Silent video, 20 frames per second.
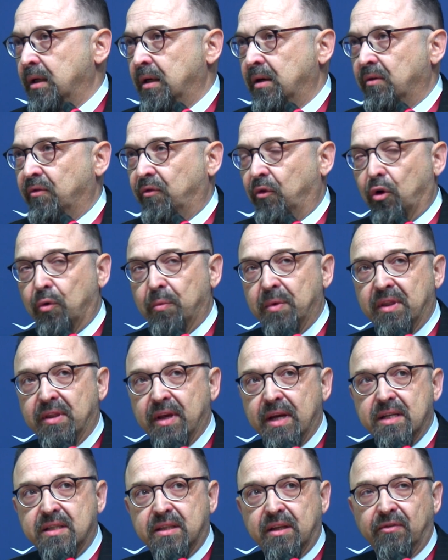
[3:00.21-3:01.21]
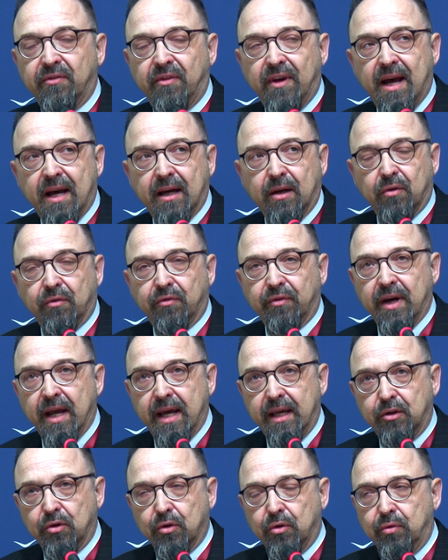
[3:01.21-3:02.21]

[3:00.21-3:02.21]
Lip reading: forming the eastern flank of NATO,